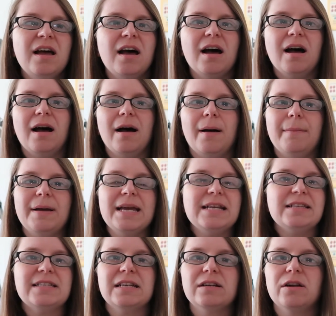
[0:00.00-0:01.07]
um,
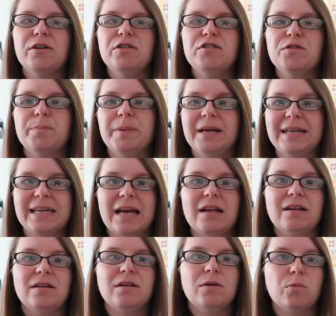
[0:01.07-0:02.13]
eating loads, but
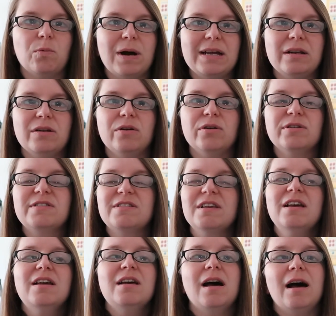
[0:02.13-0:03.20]
again, weight loss.
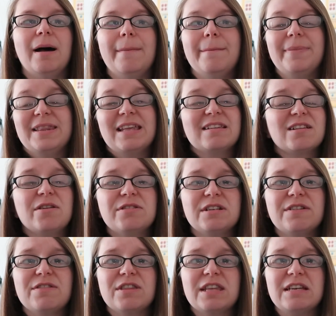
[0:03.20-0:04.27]
Um, but there's loads of
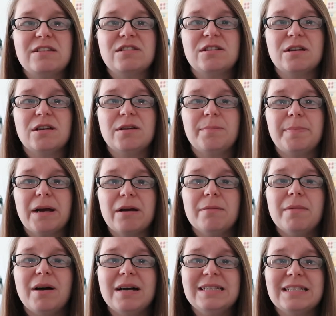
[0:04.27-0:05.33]
different things to bear
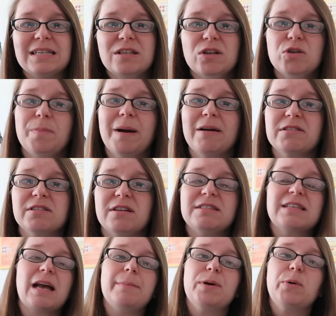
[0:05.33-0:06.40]
in mind. Internal
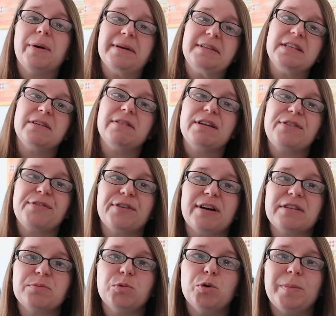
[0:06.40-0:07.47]
parasites can be quite serious for
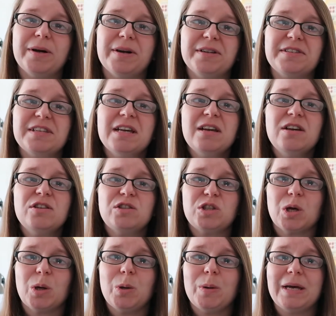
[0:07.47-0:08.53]
our small birds.
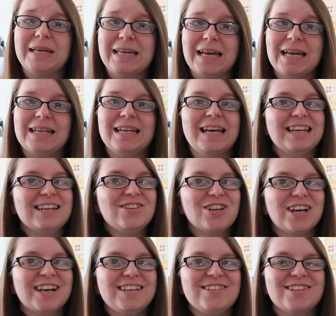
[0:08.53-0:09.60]
So again, any
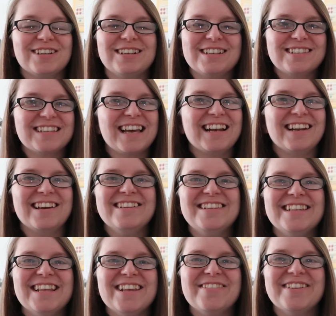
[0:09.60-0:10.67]
change, I'm gonna say it
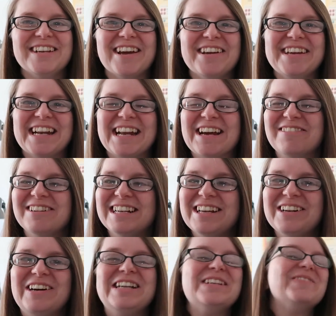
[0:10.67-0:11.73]
loads in this video, you're gonna get
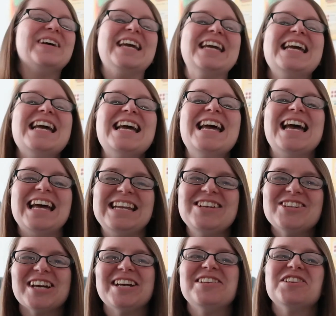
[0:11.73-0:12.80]
really annoyed at me.
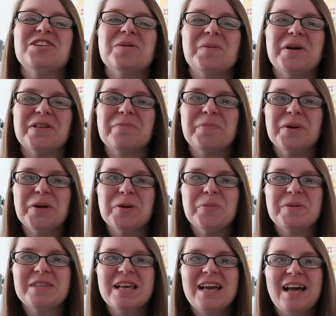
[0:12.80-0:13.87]
Any change in your bird's
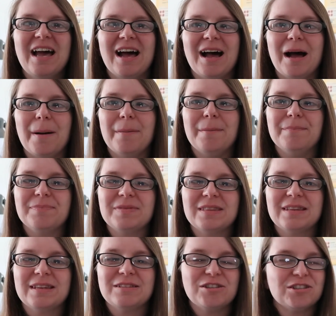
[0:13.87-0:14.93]
poops,
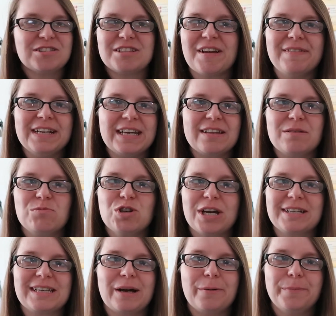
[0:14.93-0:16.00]
um, just definitely get them
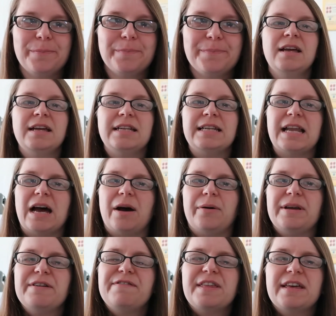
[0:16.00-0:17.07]
checked out.
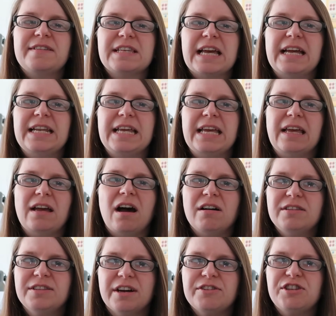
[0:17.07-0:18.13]
Now, if there's any
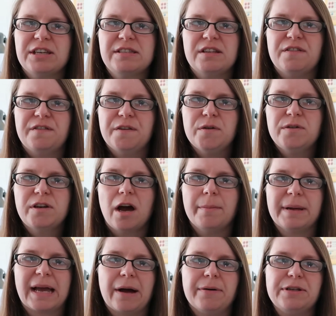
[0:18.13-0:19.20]
undigested food
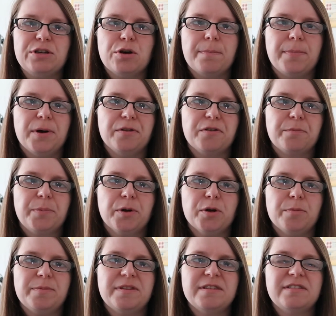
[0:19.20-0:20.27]
coming out in your bird's
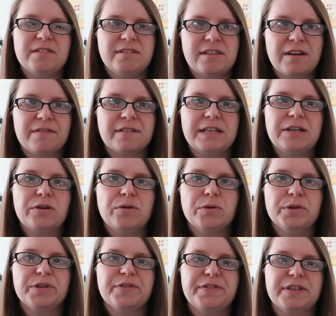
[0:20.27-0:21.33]
poops, this is definitely
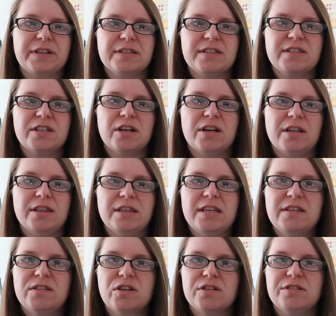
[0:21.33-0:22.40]
cause for concern.
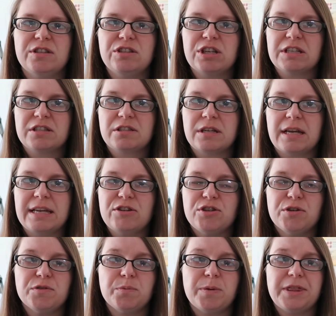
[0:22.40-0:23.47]
This could suggest
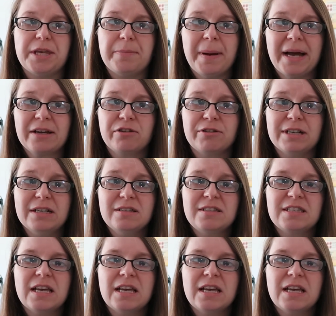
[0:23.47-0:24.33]
issues with the pancreas.